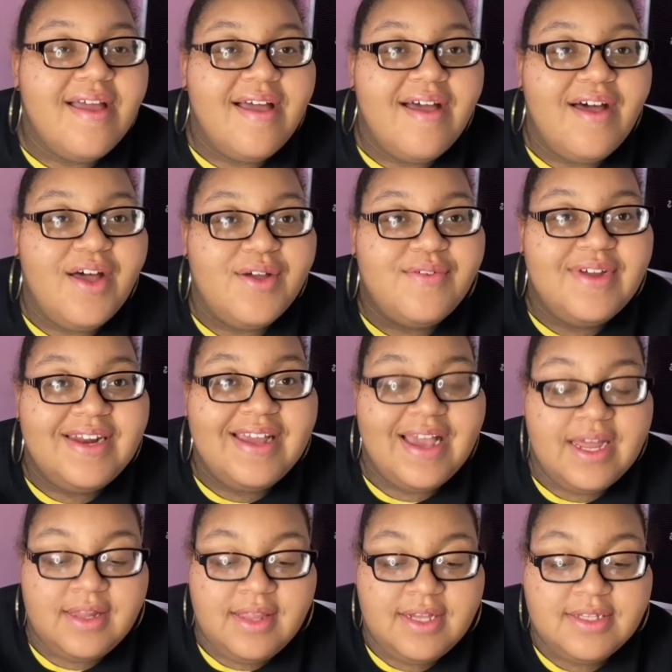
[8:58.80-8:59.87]
already
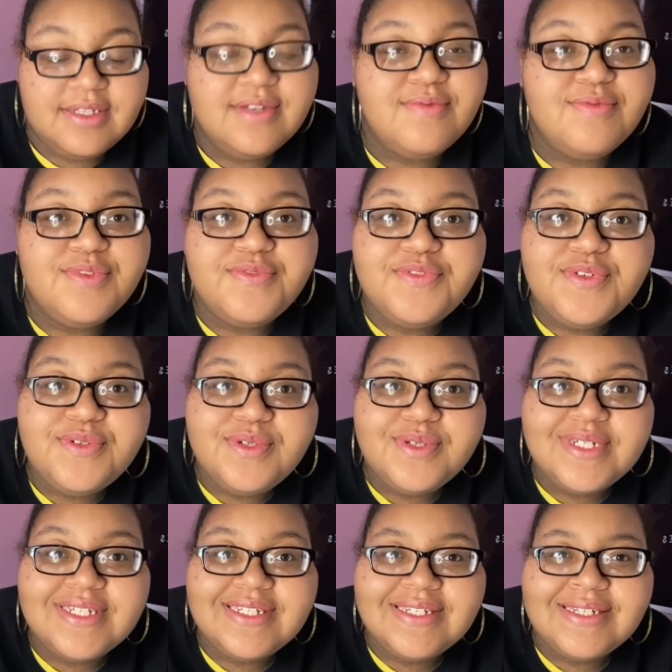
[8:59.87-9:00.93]
had like some review
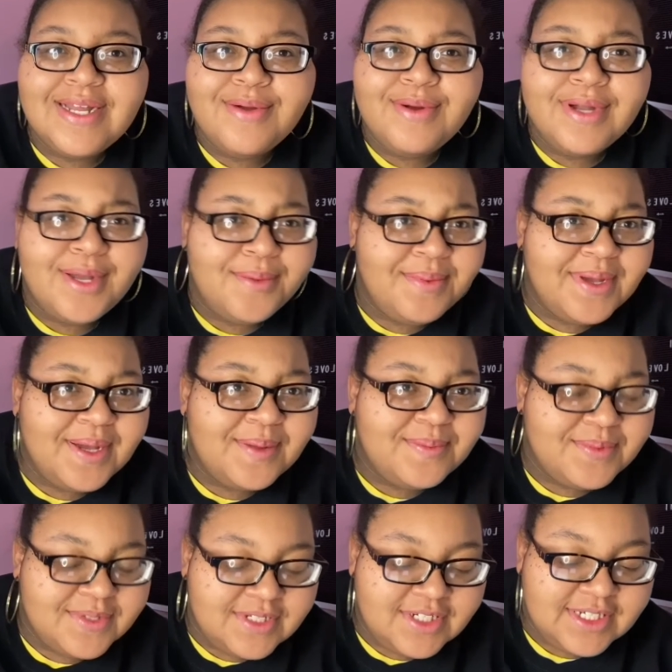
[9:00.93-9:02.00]
quizzes that were coming
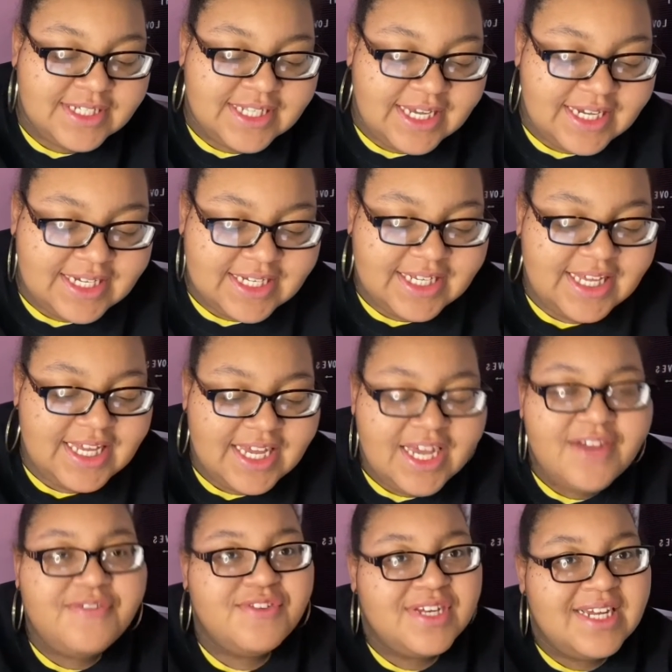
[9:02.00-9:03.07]
up literally like
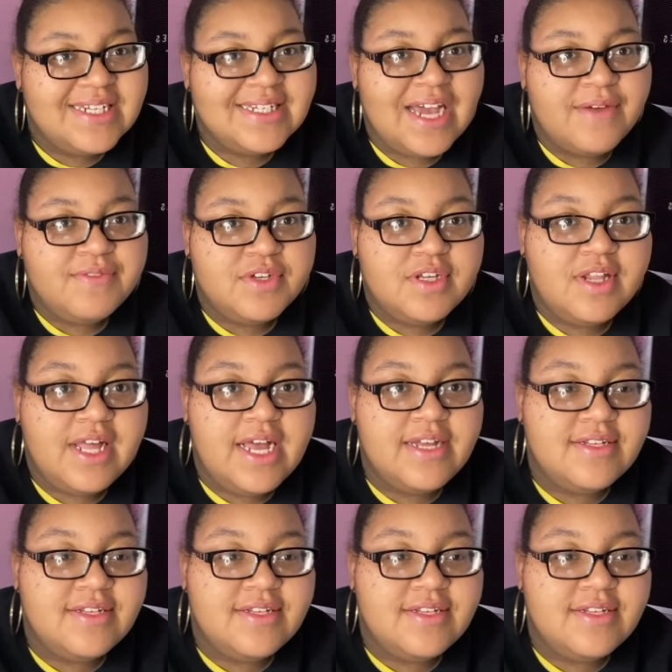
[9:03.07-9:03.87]
a few days after class.